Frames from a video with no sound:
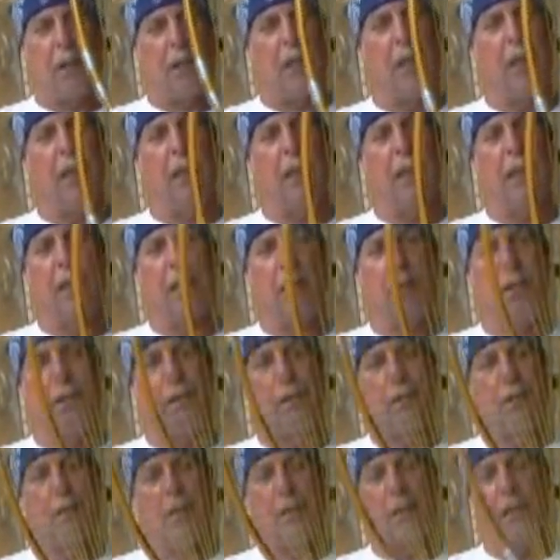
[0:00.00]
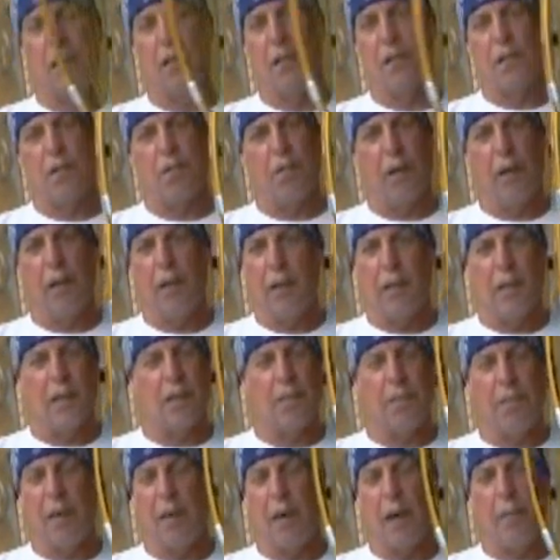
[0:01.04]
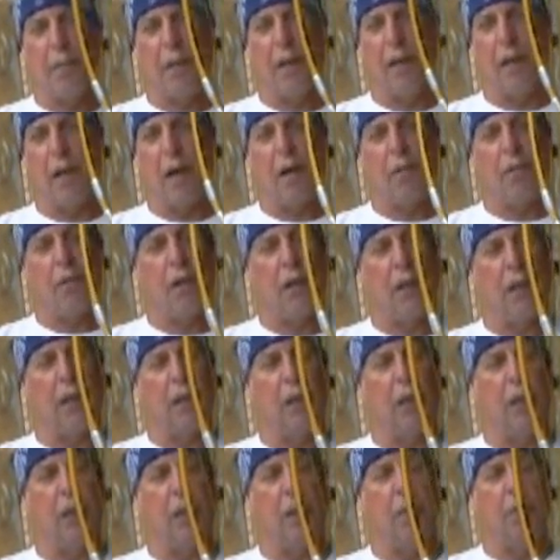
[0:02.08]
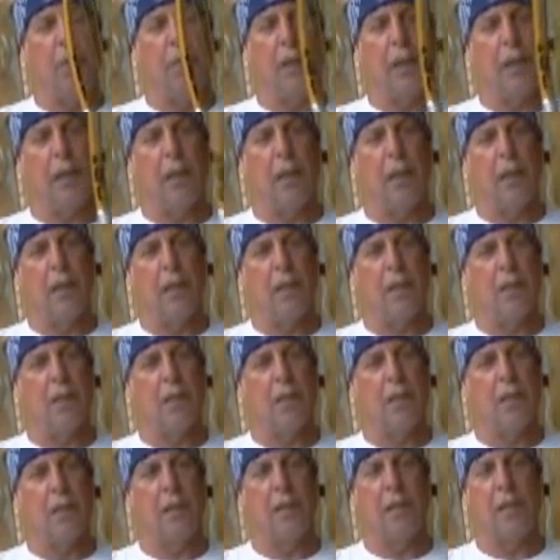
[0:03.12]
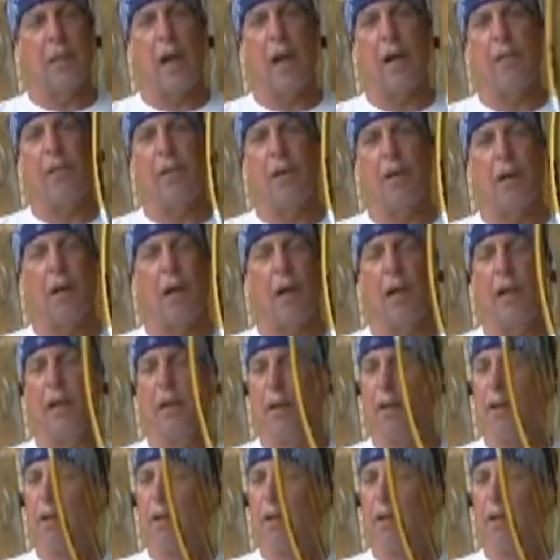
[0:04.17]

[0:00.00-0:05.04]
kid can swing this, but I mean not really good, because it's half their height.